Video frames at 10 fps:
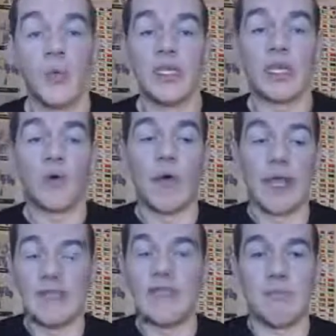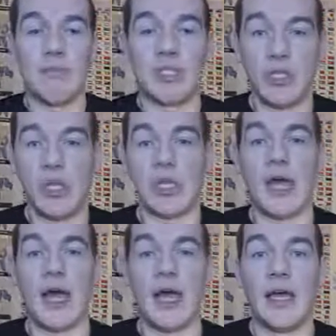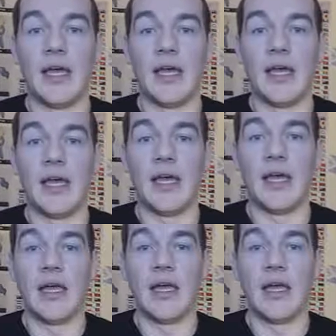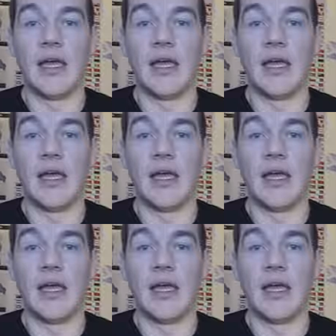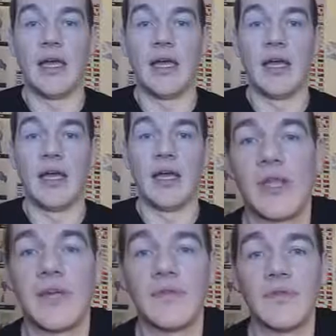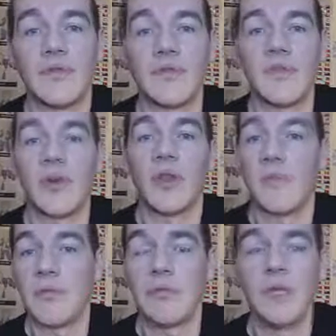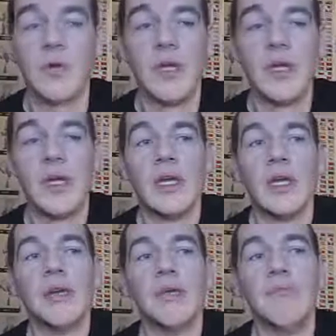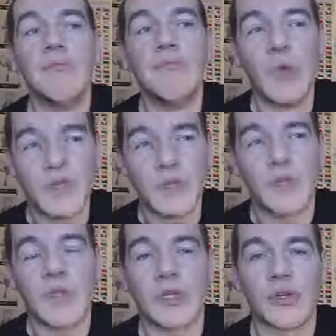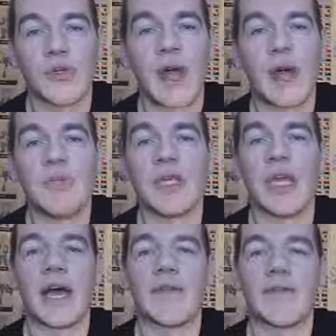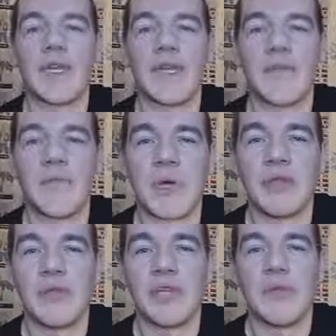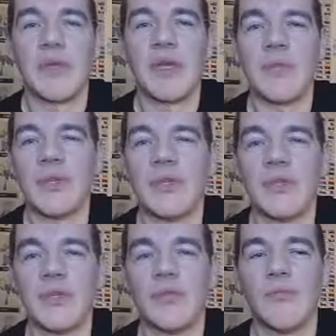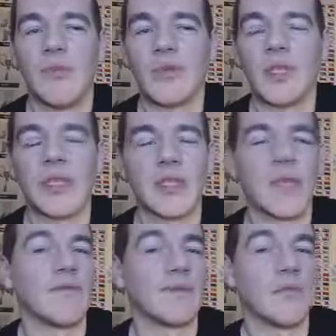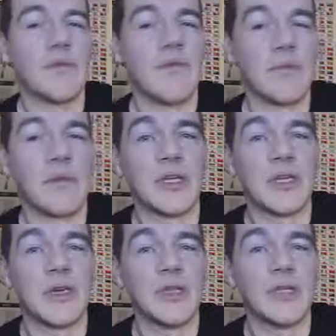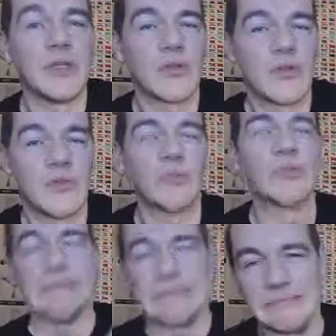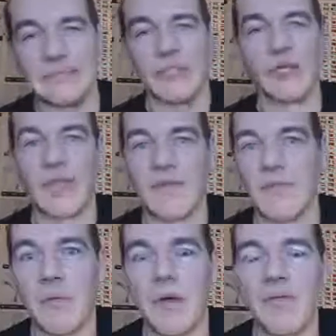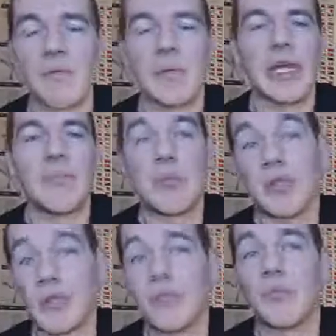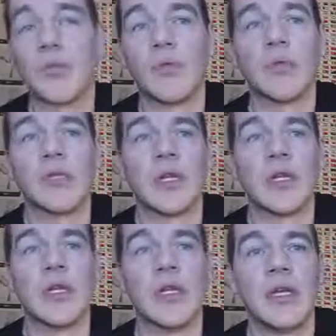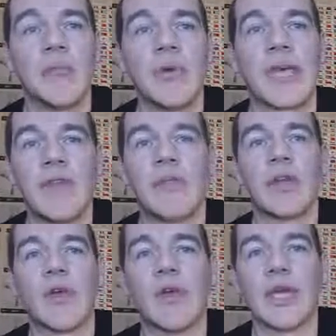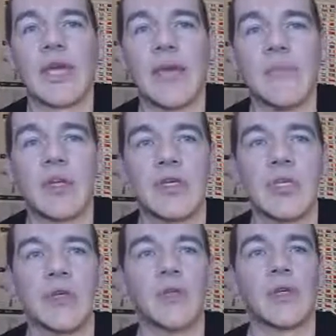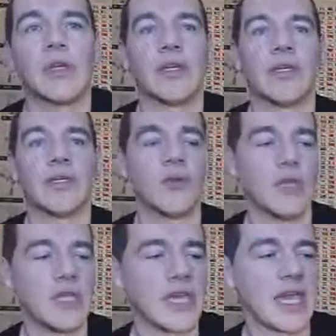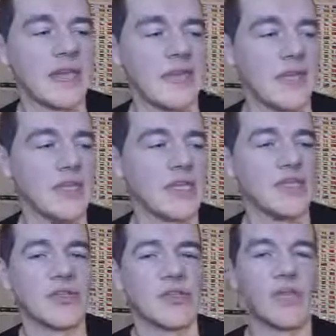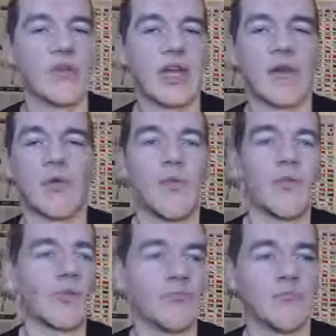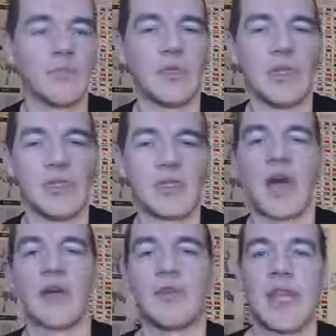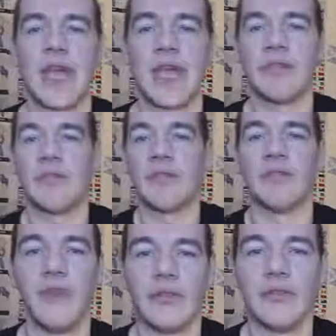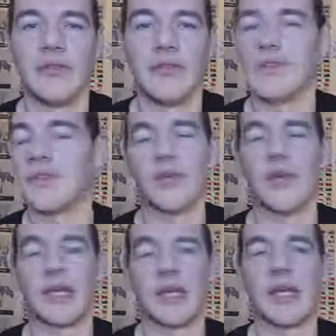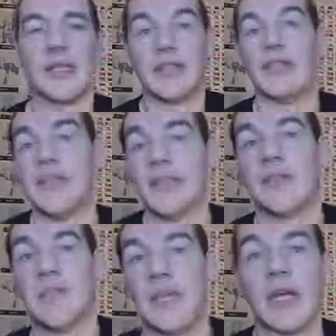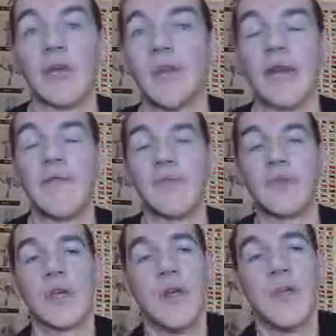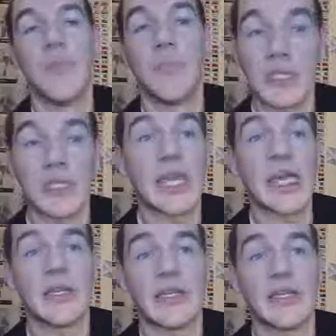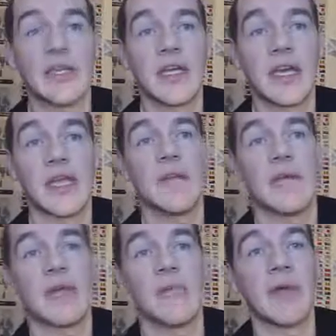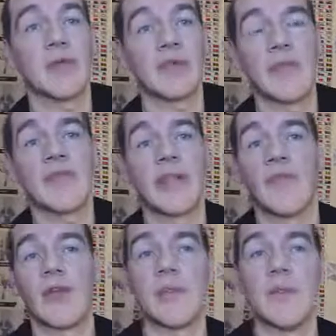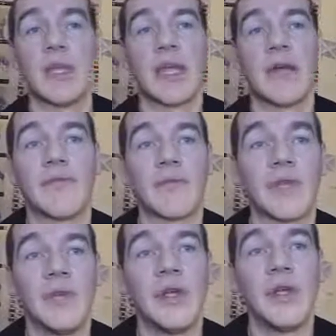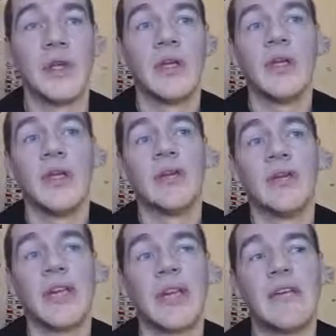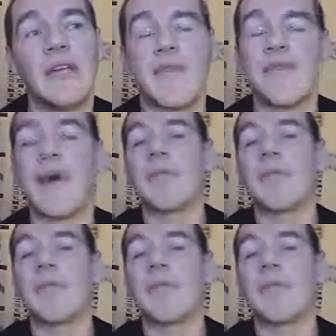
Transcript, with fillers: when you go into a mission like that to play together, and of course you get unlimited levels from other people most of which are crap but you have to give a bit of leeway because you know that most of these levels are being made by children so You've got to give them a bit of a break. But there's some good ones here. But I can't really call it a game because you don't. It's not like you get it and you can just go right. I'll go from start to the end. Done. It's not like that. You, you need to make your own levels. But it's great. It's a, a great game. I would definitely recommend that for uh, a